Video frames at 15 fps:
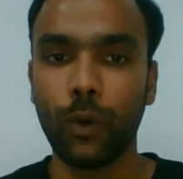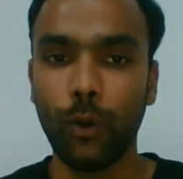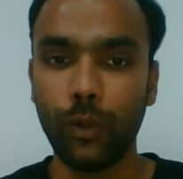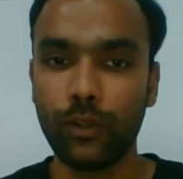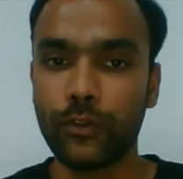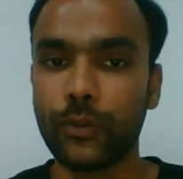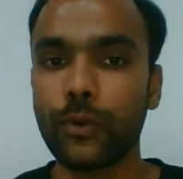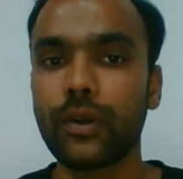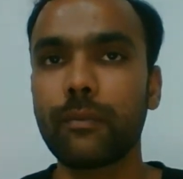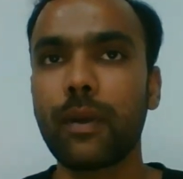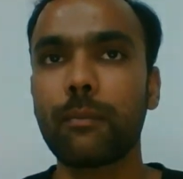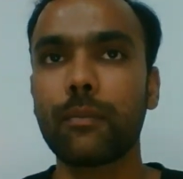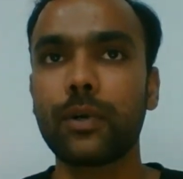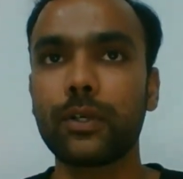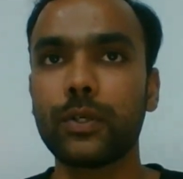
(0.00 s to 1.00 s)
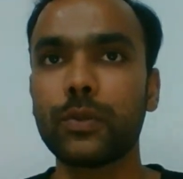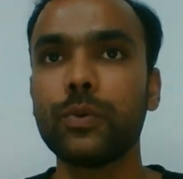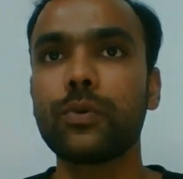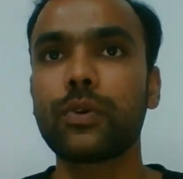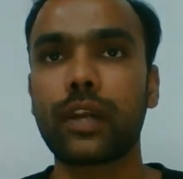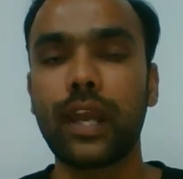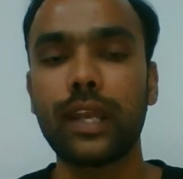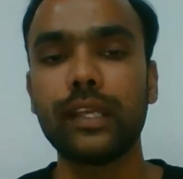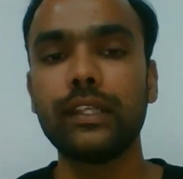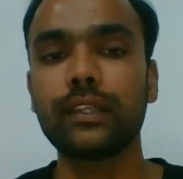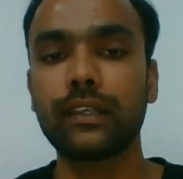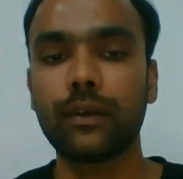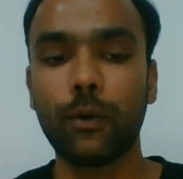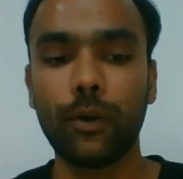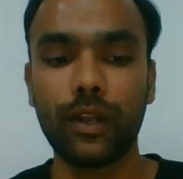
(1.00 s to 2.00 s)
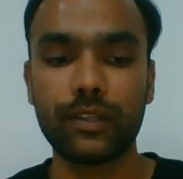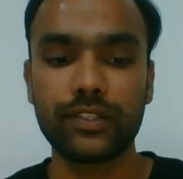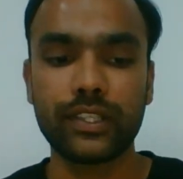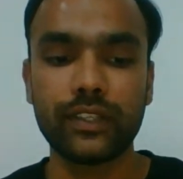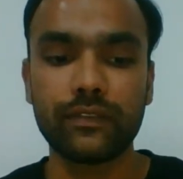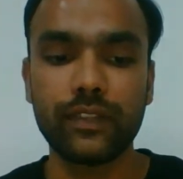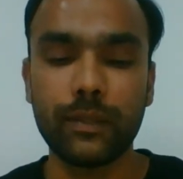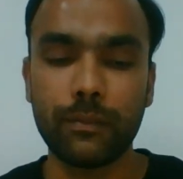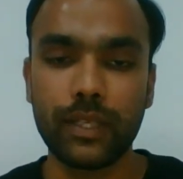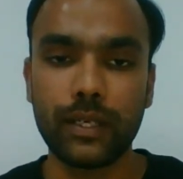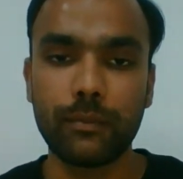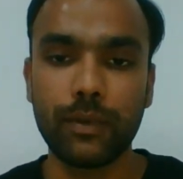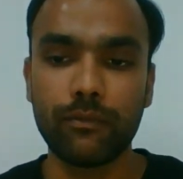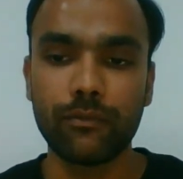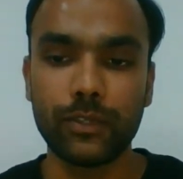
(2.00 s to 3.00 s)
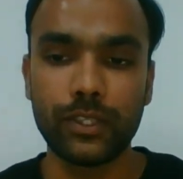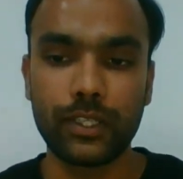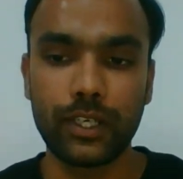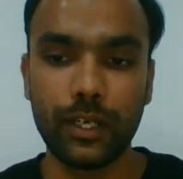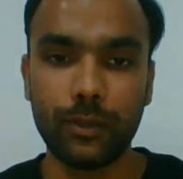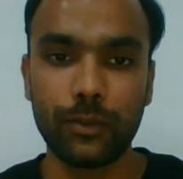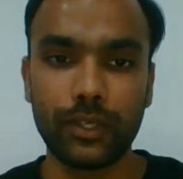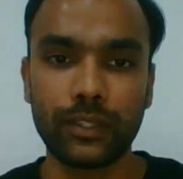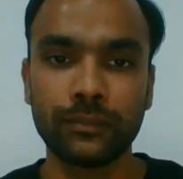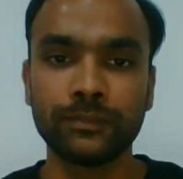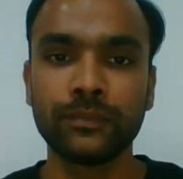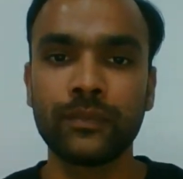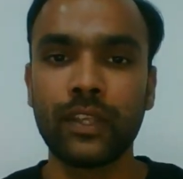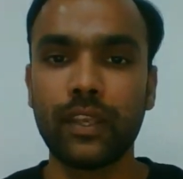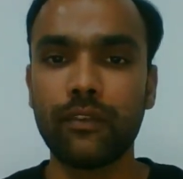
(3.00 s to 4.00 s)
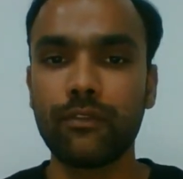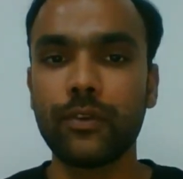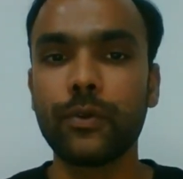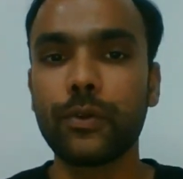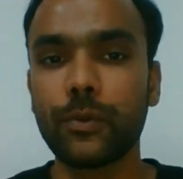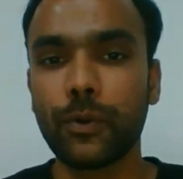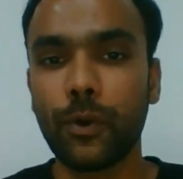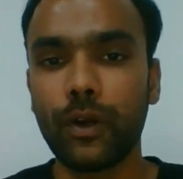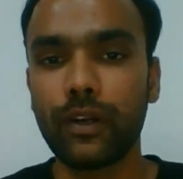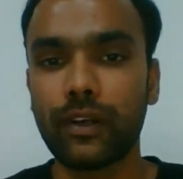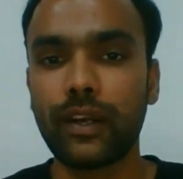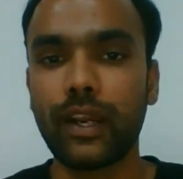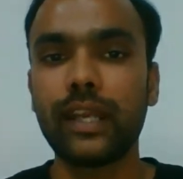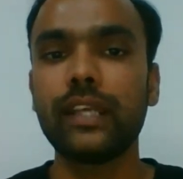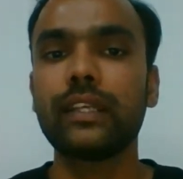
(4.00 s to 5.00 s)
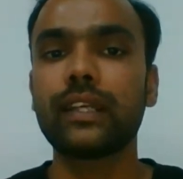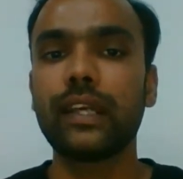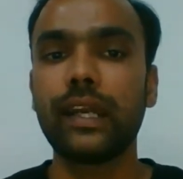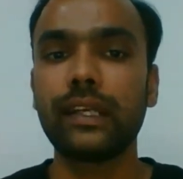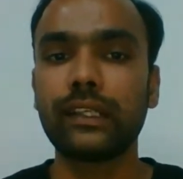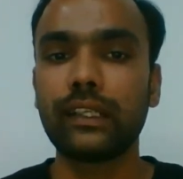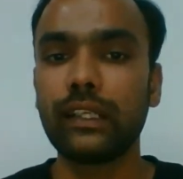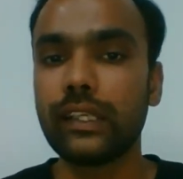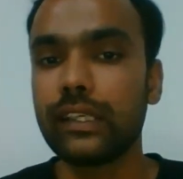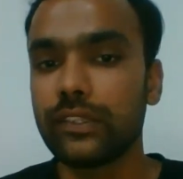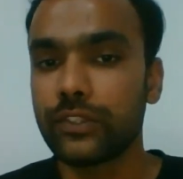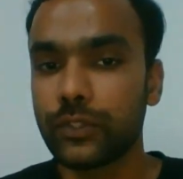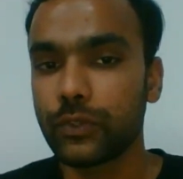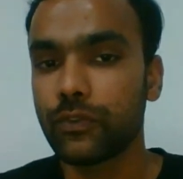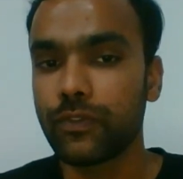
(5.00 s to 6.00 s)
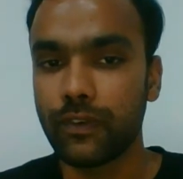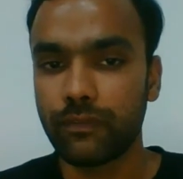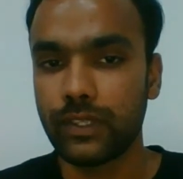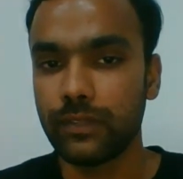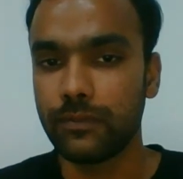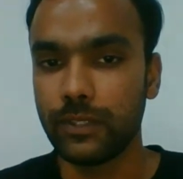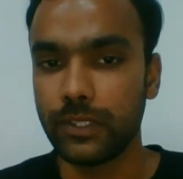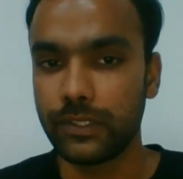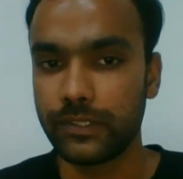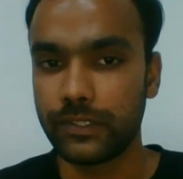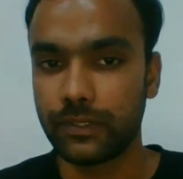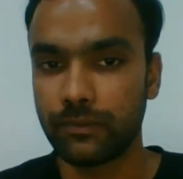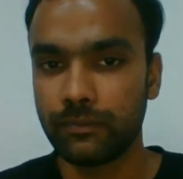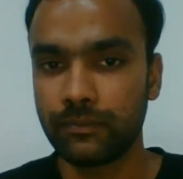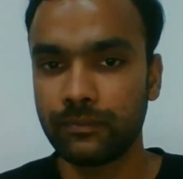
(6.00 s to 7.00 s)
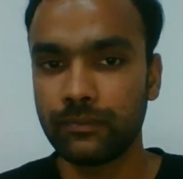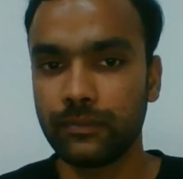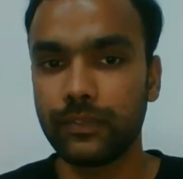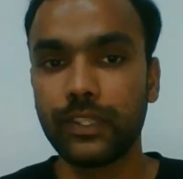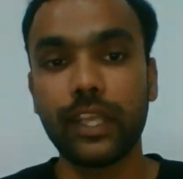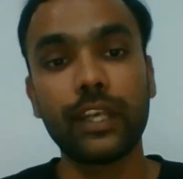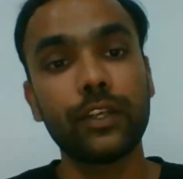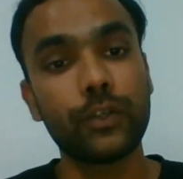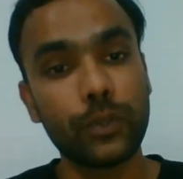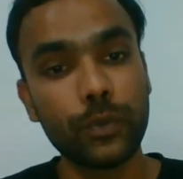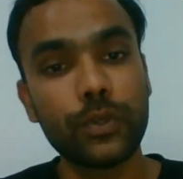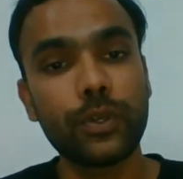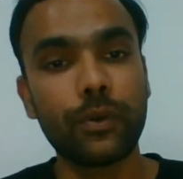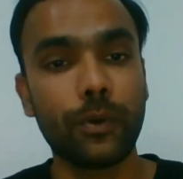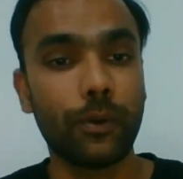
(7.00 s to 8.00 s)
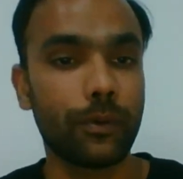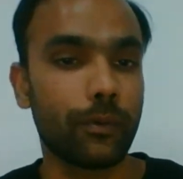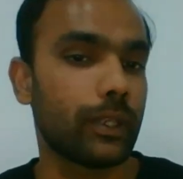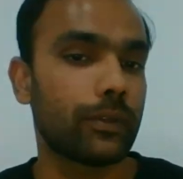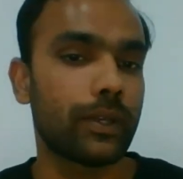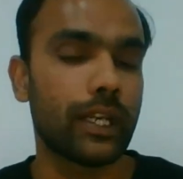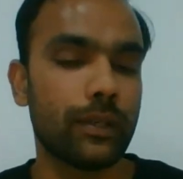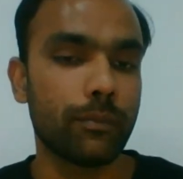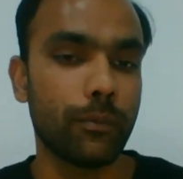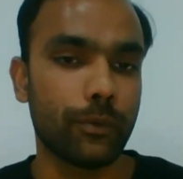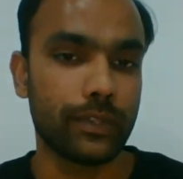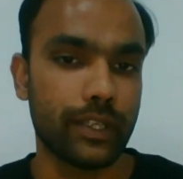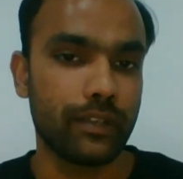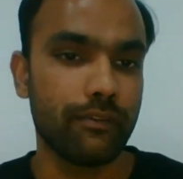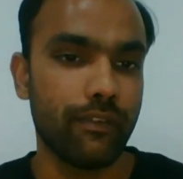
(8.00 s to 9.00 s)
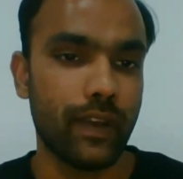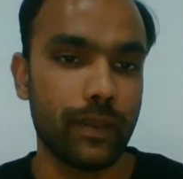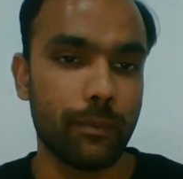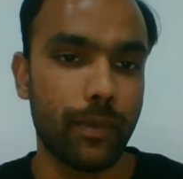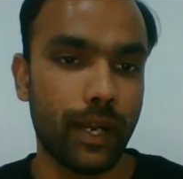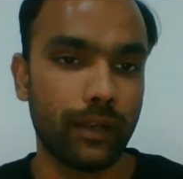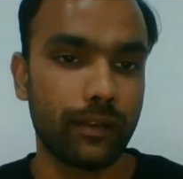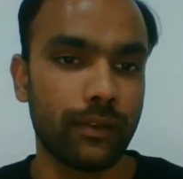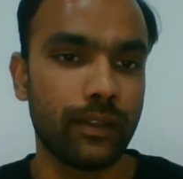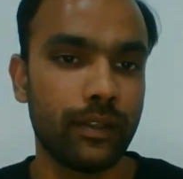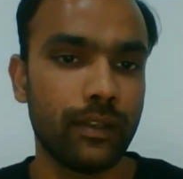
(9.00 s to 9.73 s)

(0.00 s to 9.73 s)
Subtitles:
Also, remember to write or achieve the minimum word count. If you do not write at least 250 words, then too you're not going to get more than a 5 band.